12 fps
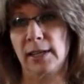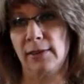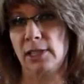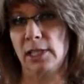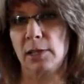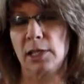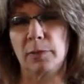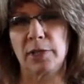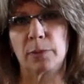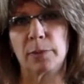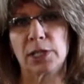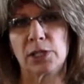I've seen them
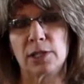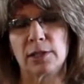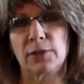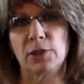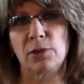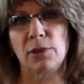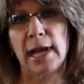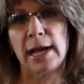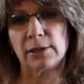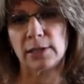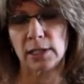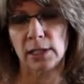as much as a few
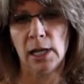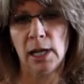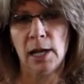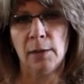thousand.